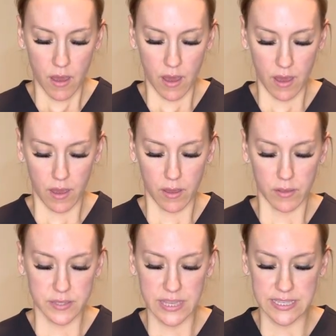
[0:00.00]
uh,
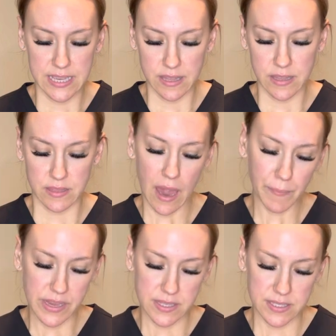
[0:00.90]
they say that that
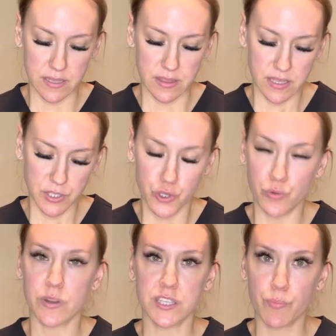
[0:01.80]
means that the
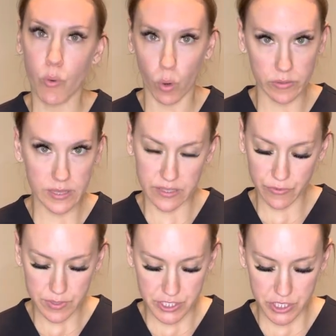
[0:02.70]
tumor is poorly
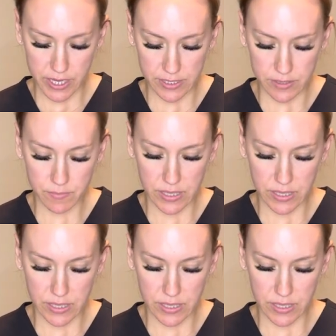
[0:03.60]
differentiated,